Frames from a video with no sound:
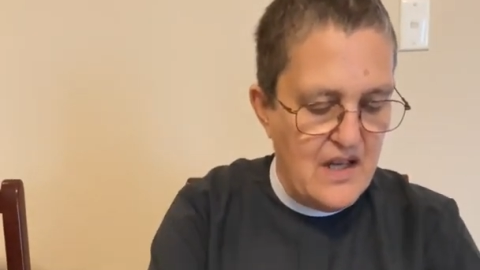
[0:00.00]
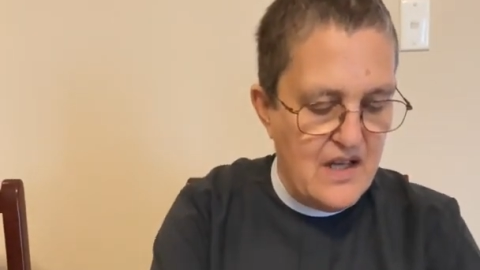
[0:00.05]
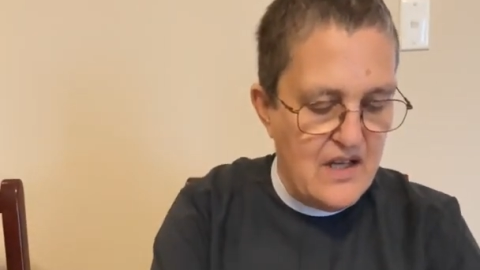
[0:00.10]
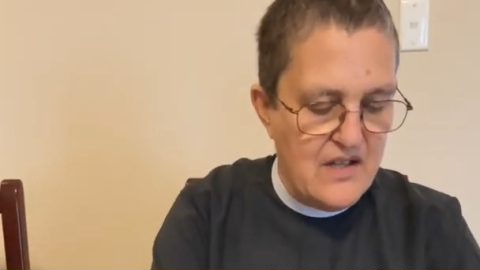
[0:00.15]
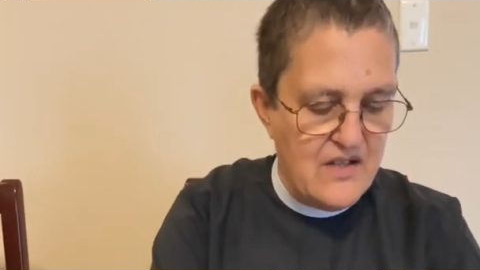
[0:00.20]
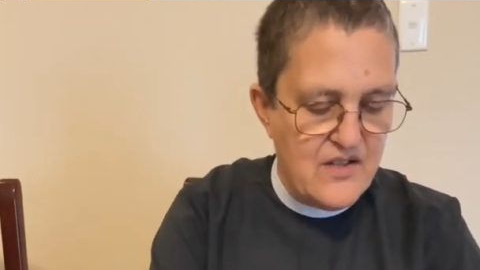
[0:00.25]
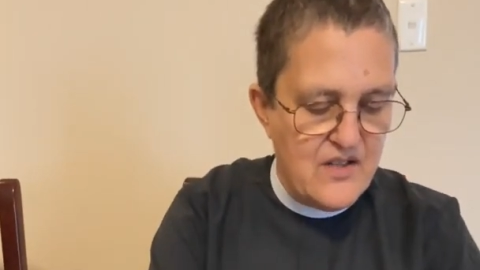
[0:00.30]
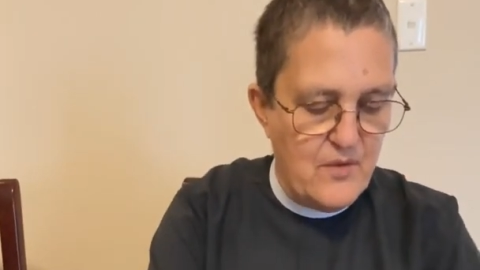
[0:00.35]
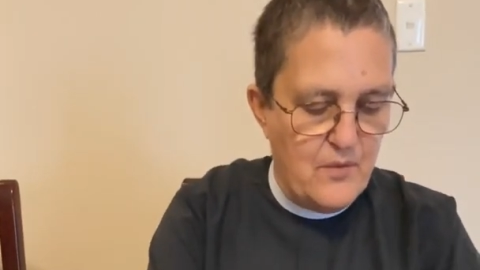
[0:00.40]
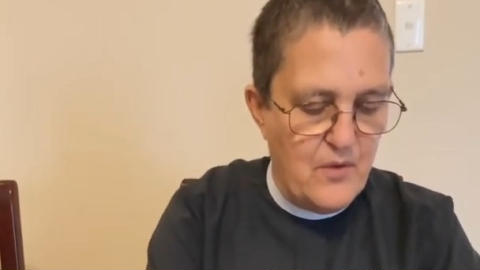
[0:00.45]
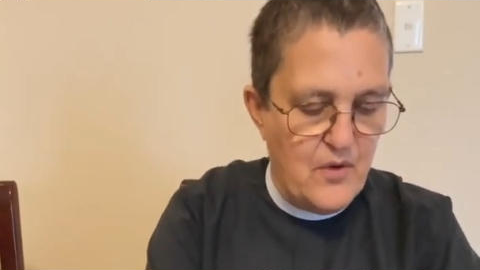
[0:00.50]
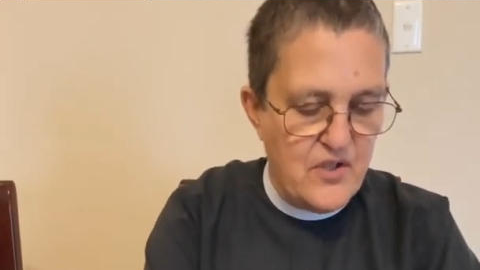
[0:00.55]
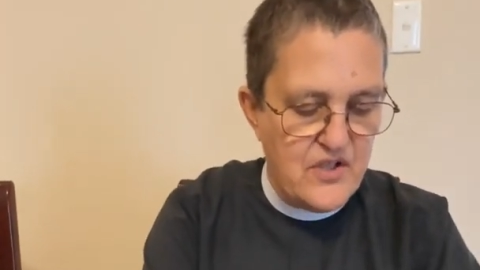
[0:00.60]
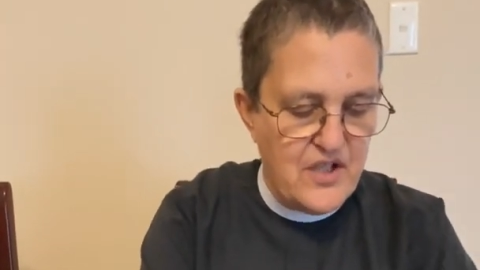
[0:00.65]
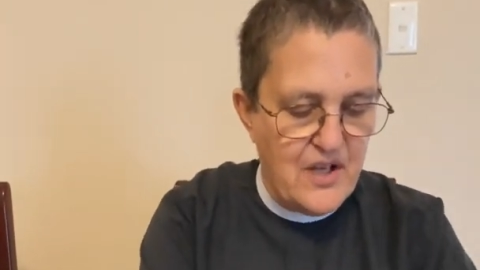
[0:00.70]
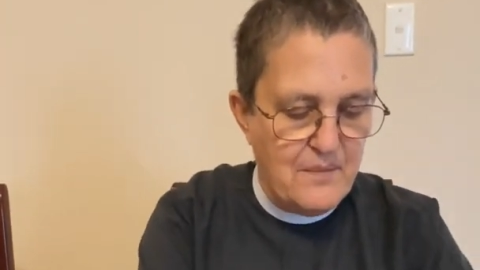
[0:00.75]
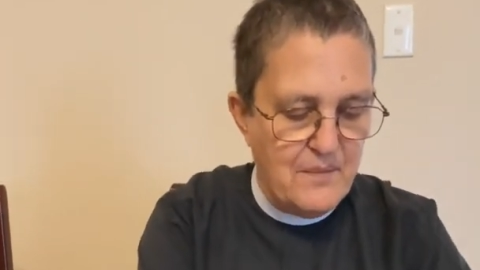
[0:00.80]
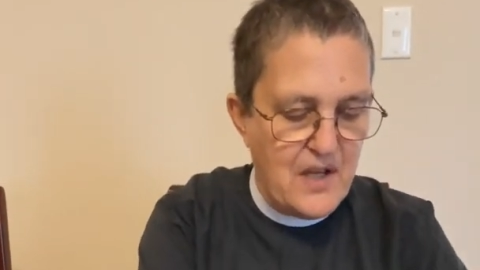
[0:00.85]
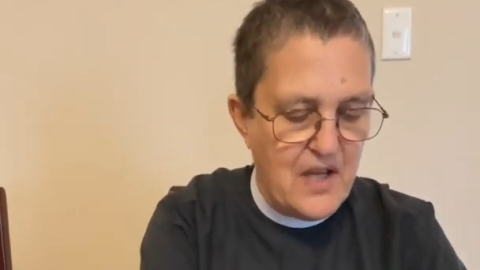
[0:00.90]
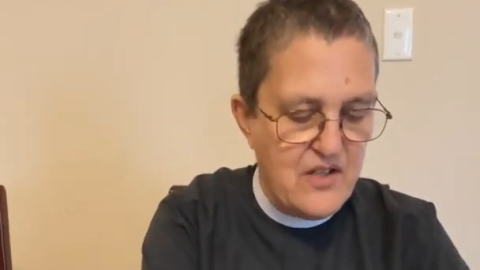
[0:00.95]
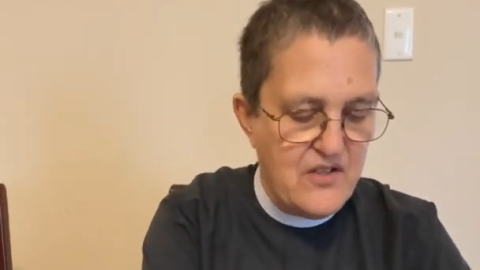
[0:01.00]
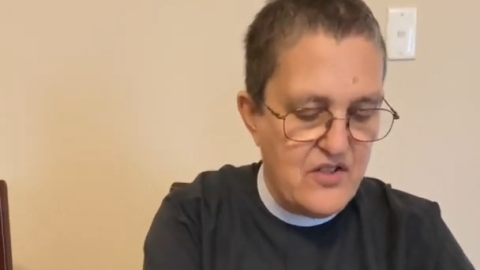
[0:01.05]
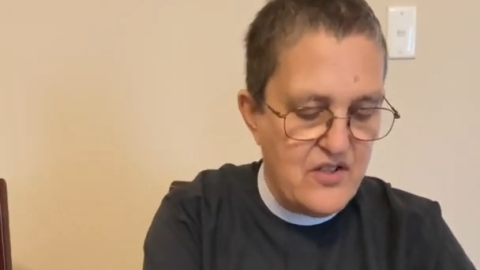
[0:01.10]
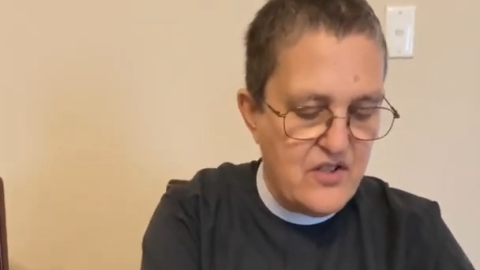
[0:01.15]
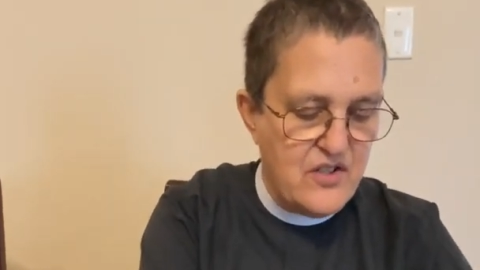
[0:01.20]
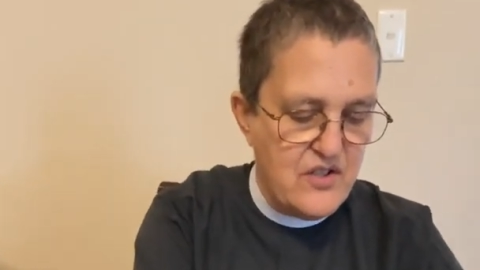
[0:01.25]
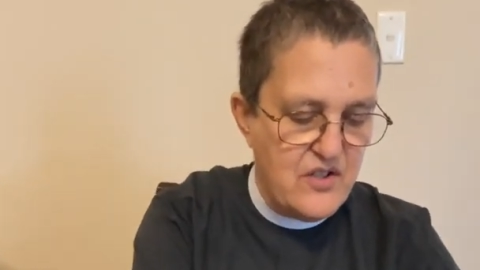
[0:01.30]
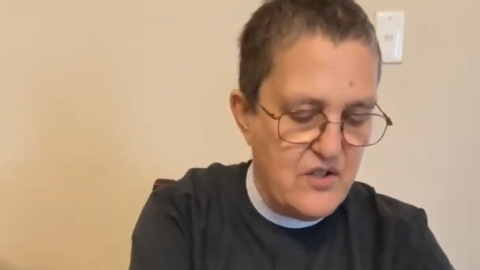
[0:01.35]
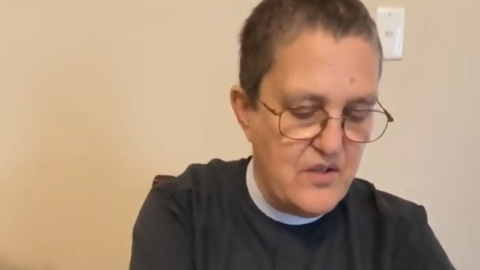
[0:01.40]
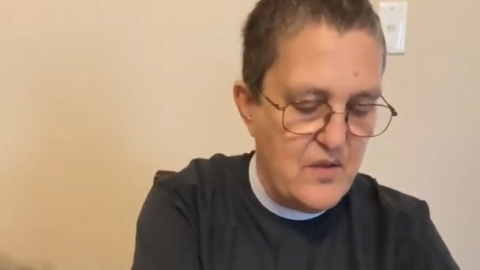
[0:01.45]
So what I'm going to
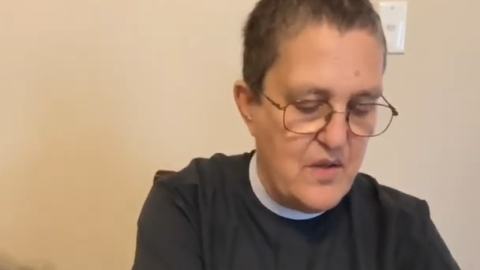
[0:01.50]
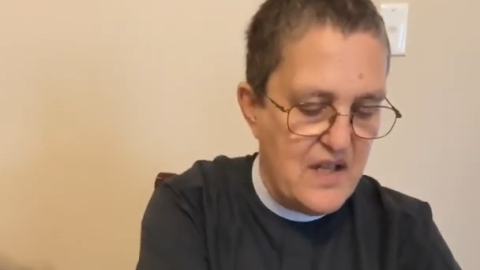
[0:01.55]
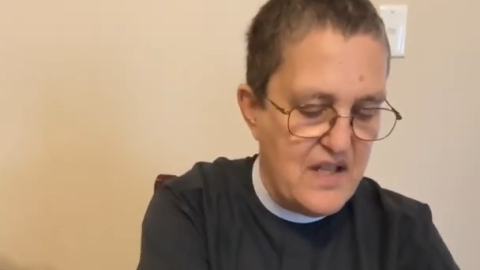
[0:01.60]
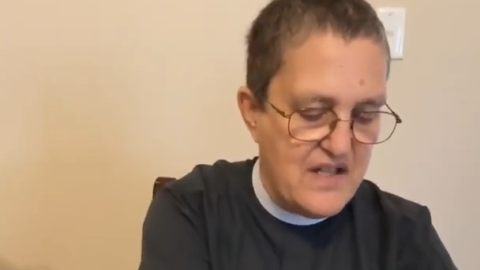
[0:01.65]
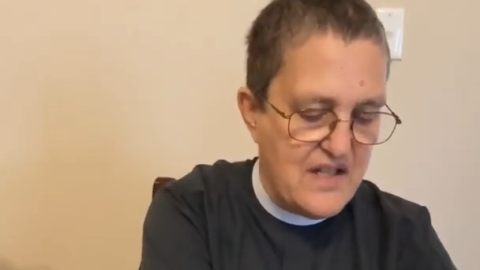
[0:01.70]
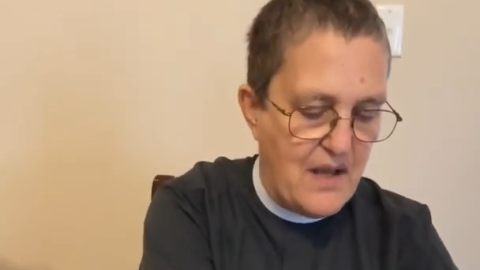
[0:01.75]
do is